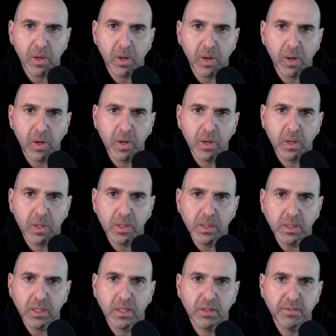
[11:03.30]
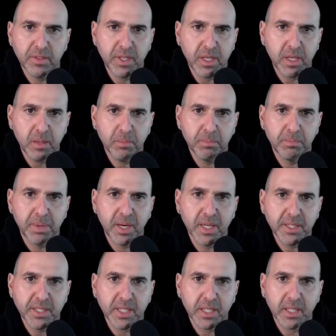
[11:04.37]
all of the
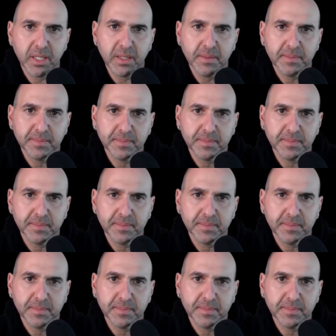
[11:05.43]
bonding